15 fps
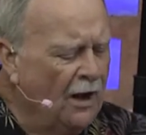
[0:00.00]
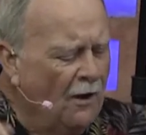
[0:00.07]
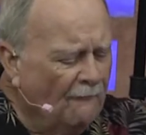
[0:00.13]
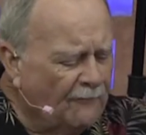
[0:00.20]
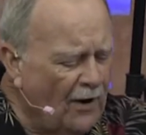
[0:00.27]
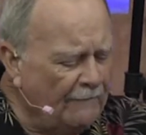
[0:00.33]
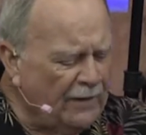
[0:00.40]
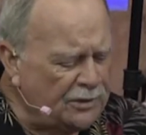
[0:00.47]

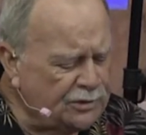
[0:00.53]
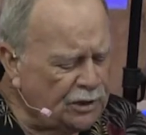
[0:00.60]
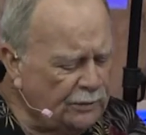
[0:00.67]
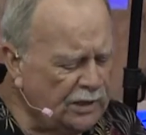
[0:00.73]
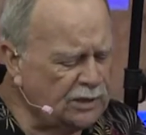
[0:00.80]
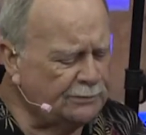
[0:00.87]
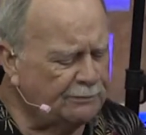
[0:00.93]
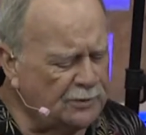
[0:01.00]
From a
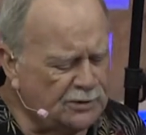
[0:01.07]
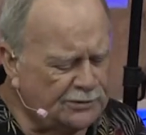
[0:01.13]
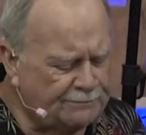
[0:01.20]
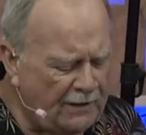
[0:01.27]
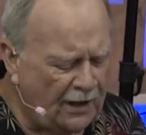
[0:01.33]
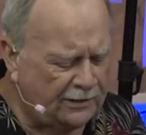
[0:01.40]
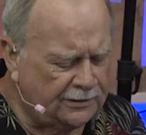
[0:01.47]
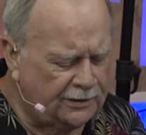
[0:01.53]
Jewish
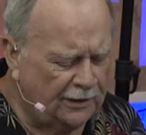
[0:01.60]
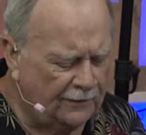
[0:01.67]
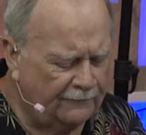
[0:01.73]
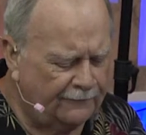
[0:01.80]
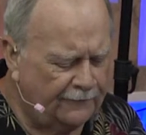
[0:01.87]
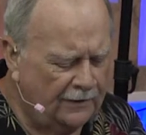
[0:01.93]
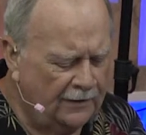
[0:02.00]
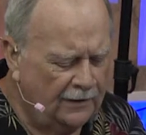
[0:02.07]
perspective,
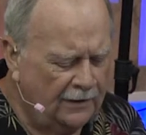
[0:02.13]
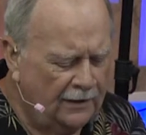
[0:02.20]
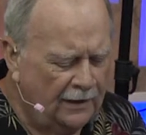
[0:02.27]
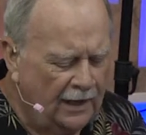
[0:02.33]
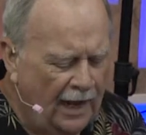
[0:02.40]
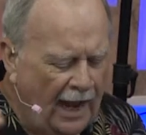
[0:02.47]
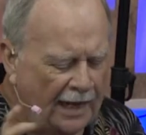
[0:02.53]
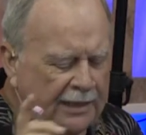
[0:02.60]

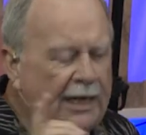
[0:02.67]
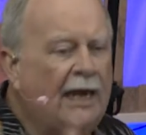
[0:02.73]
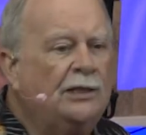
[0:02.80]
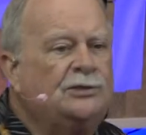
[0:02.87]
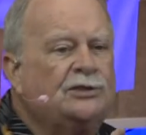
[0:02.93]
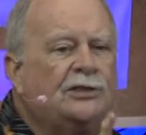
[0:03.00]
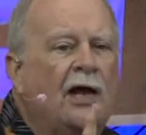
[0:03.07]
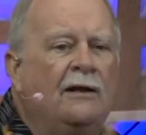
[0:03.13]

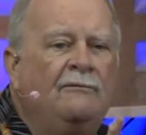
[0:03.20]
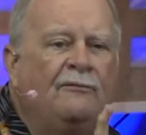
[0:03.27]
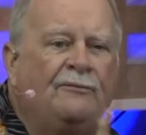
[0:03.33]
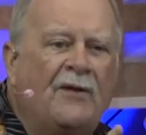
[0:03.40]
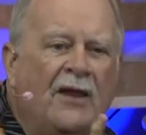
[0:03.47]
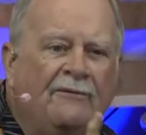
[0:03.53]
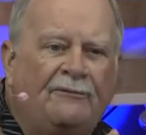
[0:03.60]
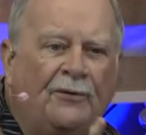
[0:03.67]
against
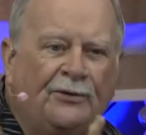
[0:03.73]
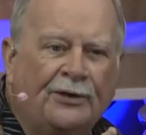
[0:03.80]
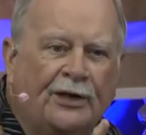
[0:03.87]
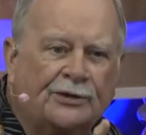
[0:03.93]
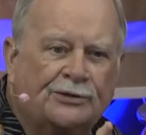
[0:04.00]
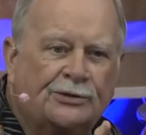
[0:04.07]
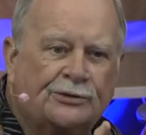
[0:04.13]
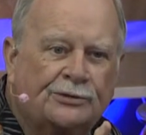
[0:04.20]

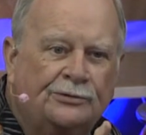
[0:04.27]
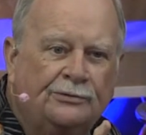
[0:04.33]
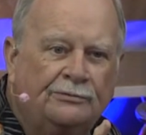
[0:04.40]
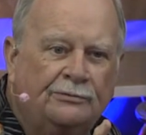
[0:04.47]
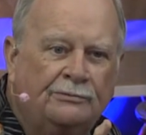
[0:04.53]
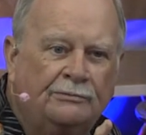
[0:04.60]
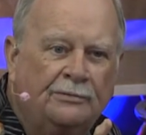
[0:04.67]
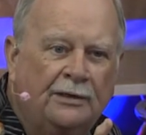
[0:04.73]
unfaithfulness.
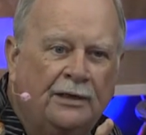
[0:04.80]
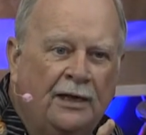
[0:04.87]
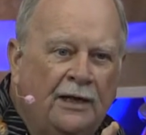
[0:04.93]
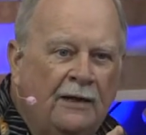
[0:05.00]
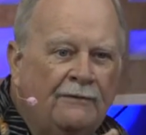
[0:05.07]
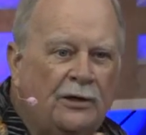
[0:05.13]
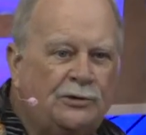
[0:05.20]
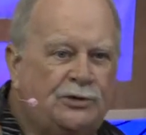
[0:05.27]

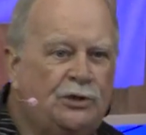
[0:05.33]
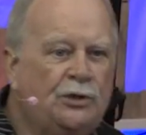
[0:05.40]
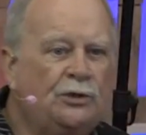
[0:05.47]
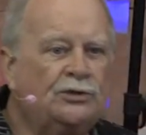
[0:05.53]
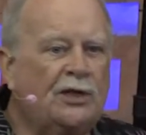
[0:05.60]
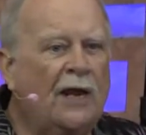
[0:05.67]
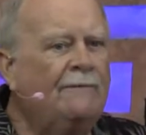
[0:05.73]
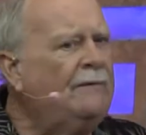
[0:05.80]
The
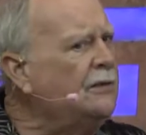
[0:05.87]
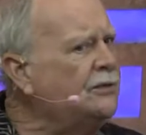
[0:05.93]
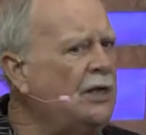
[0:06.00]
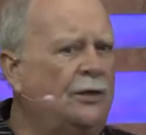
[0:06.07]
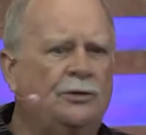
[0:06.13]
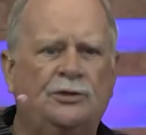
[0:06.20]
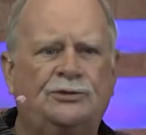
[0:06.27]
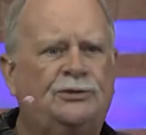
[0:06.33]
Jews had this
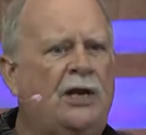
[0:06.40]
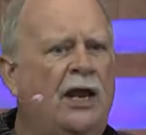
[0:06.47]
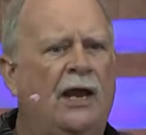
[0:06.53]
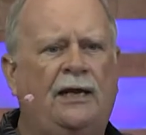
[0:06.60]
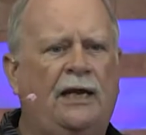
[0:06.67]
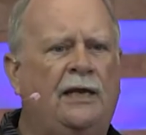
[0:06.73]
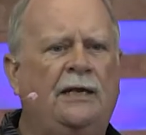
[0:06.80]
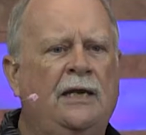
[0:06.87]

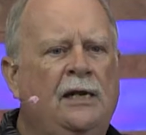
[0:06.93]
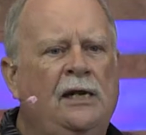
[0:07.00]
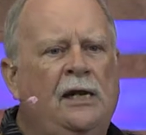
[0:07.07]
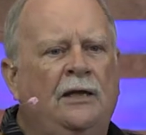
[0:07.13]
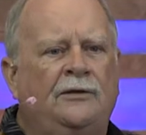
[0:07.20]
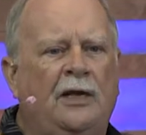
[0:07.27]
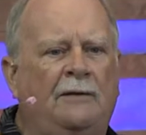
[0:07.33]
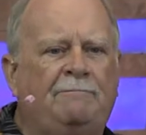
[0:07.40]
understanding
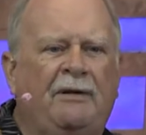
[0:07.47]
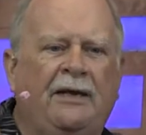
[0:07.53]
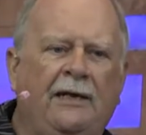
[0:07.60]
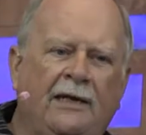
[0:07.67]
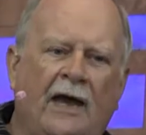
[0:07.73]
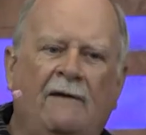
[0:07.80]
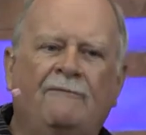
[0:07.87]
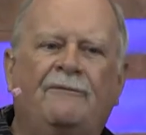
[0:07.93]
that
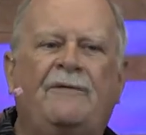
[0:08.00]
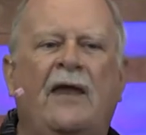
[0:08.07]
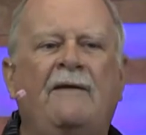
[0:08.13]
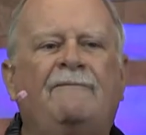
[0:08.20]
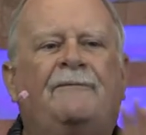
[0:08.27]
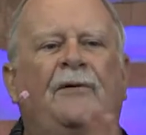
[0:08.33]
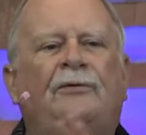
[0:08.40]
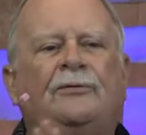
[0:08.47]
being
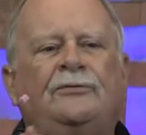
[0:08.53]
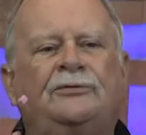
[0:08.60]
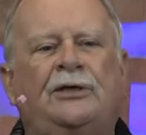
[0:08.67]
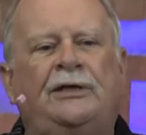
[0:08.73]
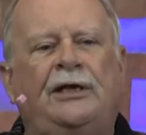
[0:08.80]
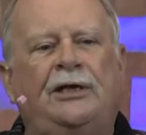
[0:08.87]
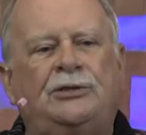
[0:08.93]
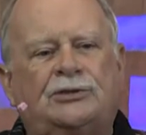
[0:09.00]
unfaithful to
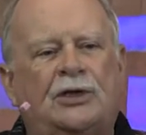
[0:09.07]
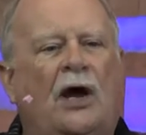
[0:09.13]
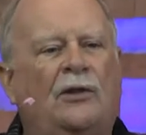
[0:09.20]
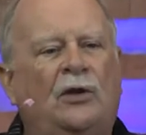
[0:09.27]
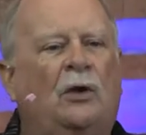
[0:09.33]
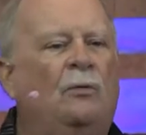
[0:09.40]
each other